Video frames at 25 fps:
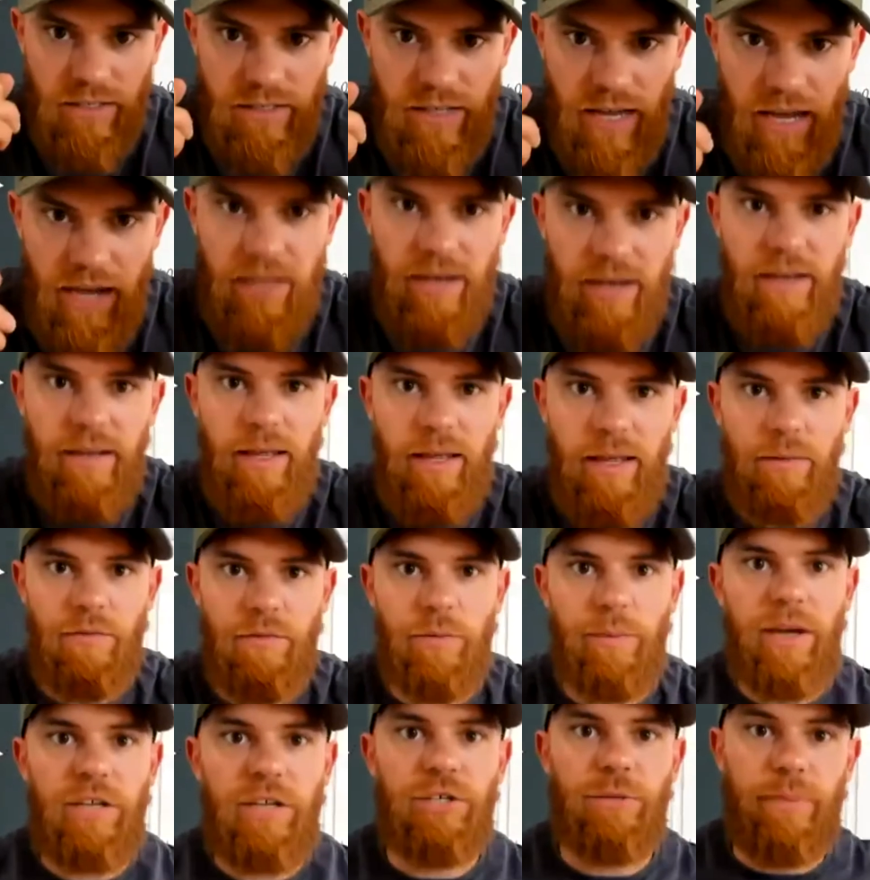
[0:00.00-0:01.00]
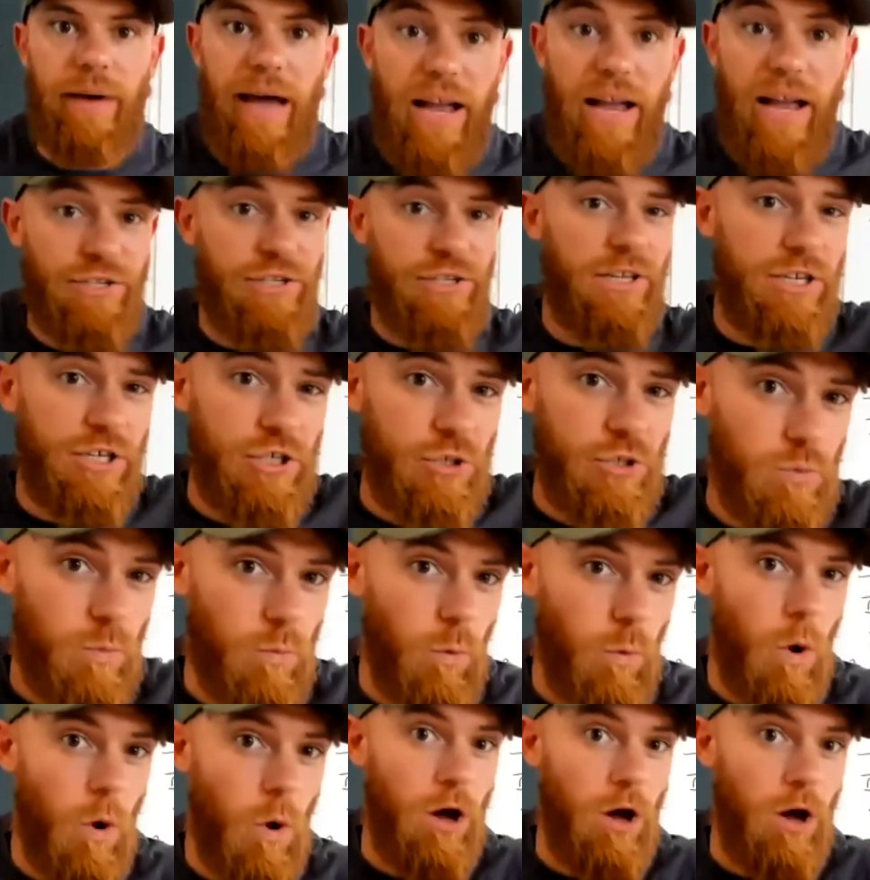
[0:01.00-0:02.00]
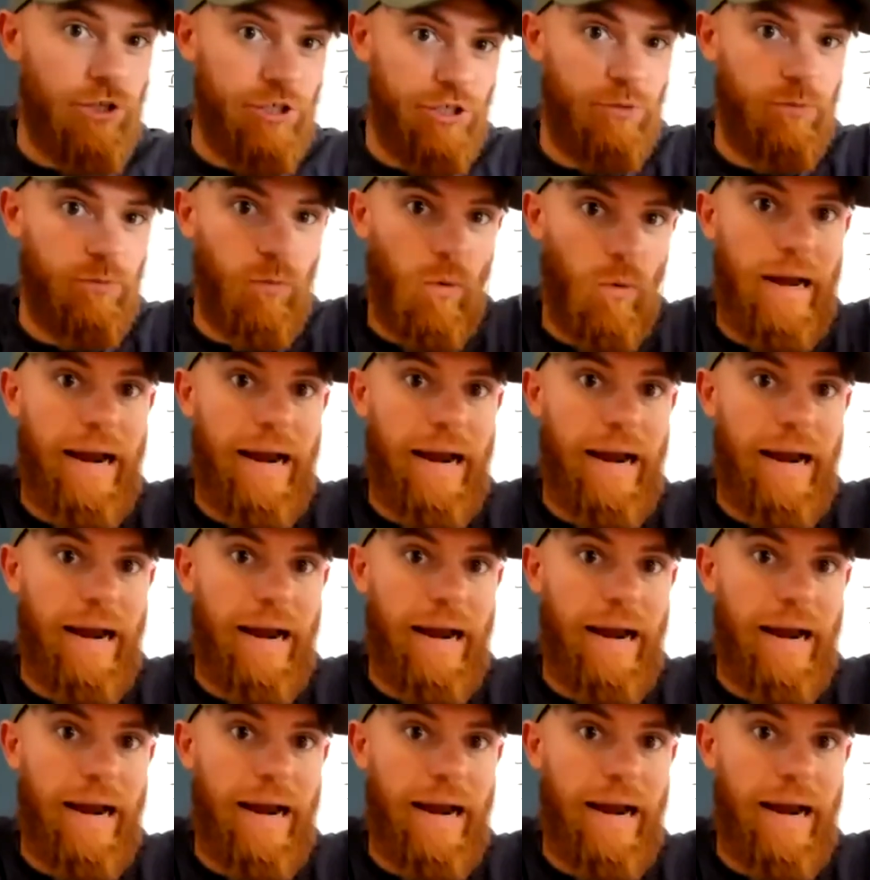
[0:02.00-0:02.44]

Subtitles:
taking in the information, but actually just watch what